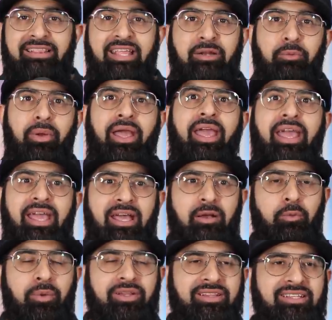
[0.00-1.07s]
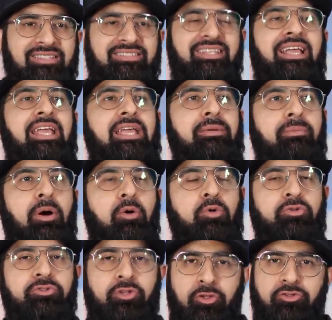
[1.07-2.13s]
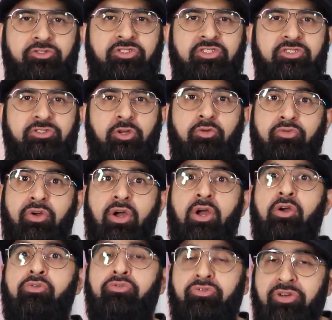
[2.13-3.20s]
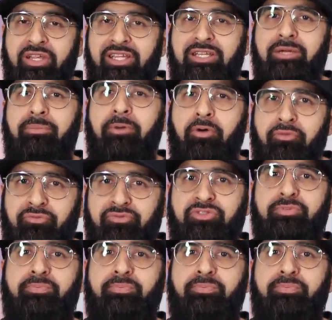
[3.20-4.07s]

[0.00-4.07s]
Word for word: And then we're hit with the same old nonsense of freedom of